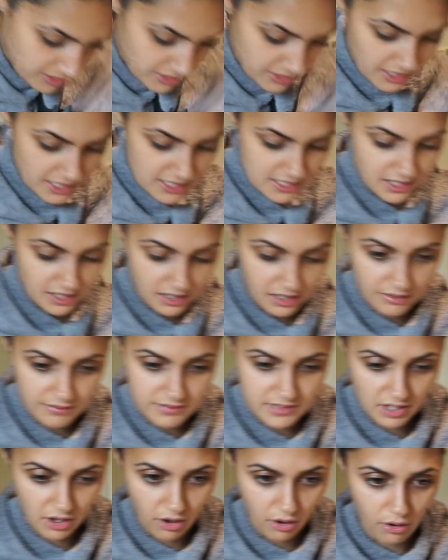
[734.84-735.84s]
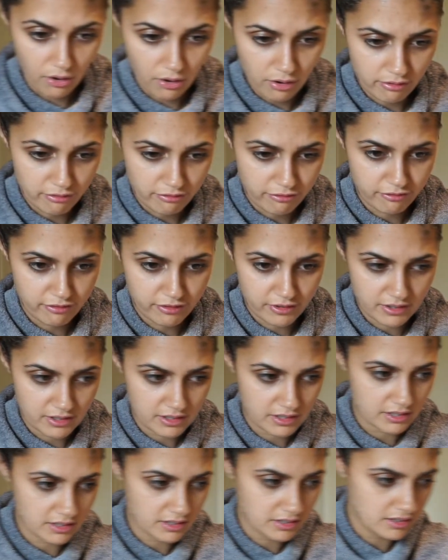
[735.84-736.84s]
these gloves off.
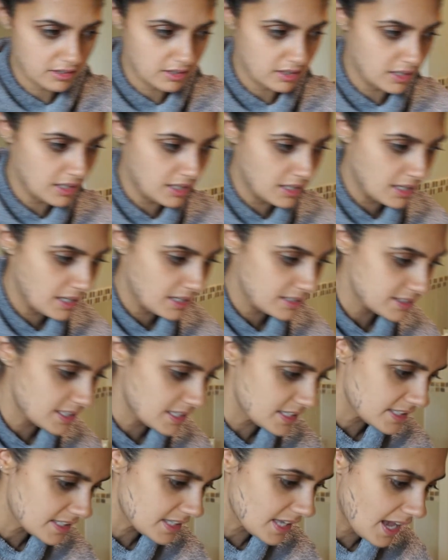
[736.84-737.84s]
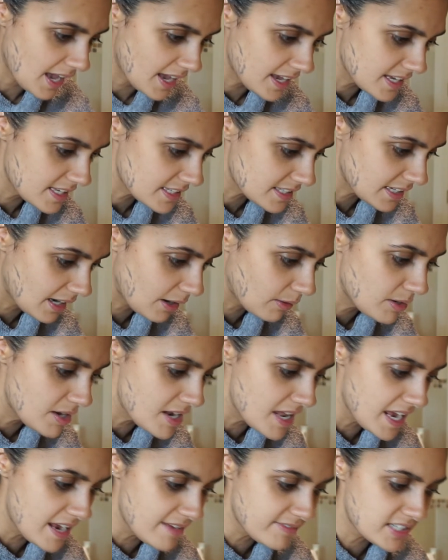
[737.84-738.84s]
So it says now
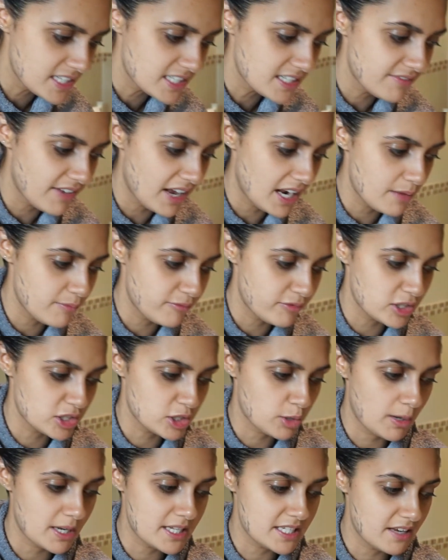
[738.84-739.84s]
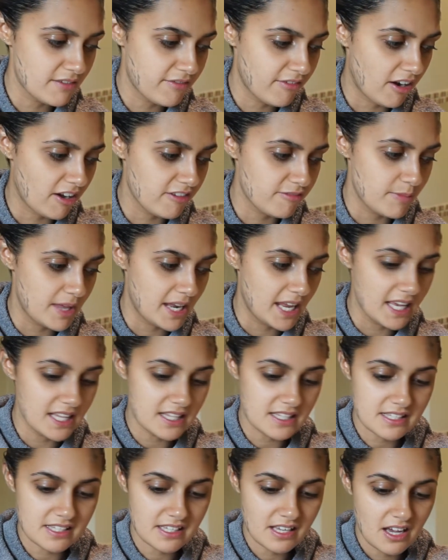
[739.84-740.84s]
leave to develop for 25
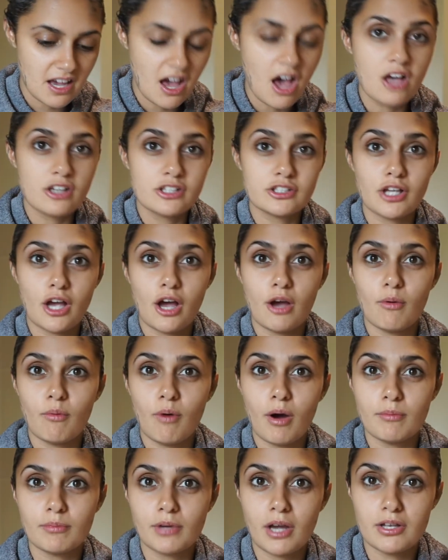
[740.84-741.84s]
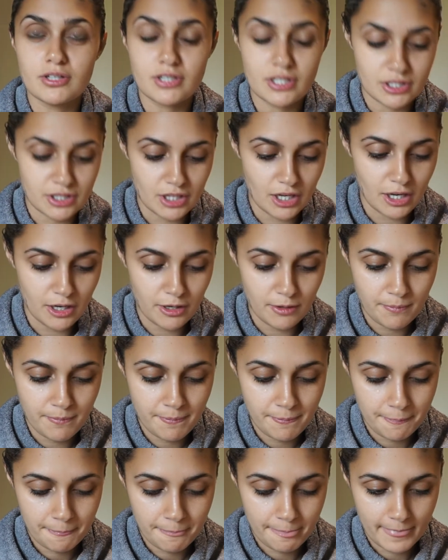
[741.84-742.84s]
minutes. So what I'm going to
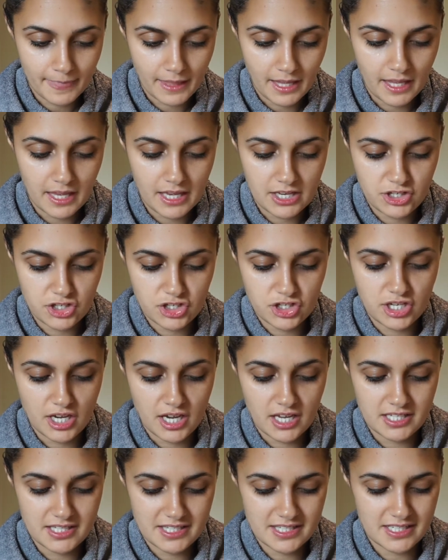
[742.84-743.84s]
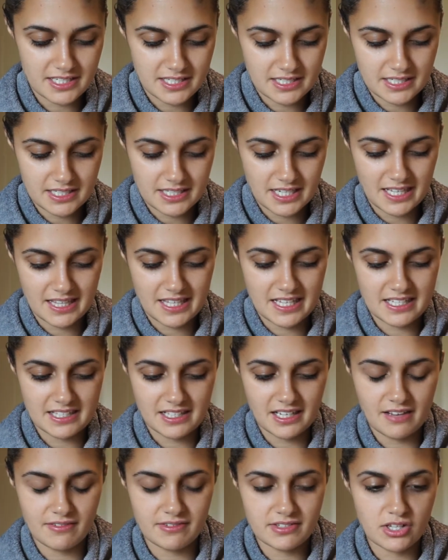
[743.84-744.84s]
do is just take these
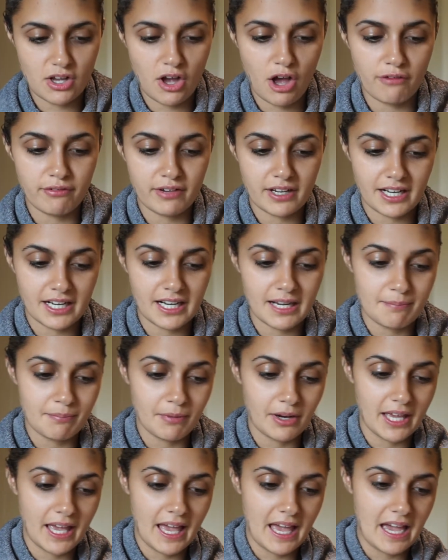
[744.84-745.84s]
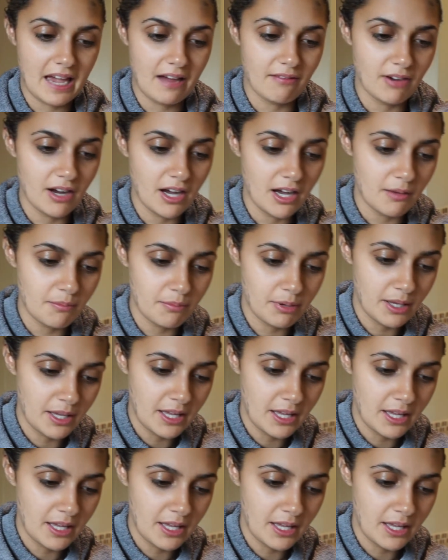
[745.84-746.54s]
gloves off, clip my hair up,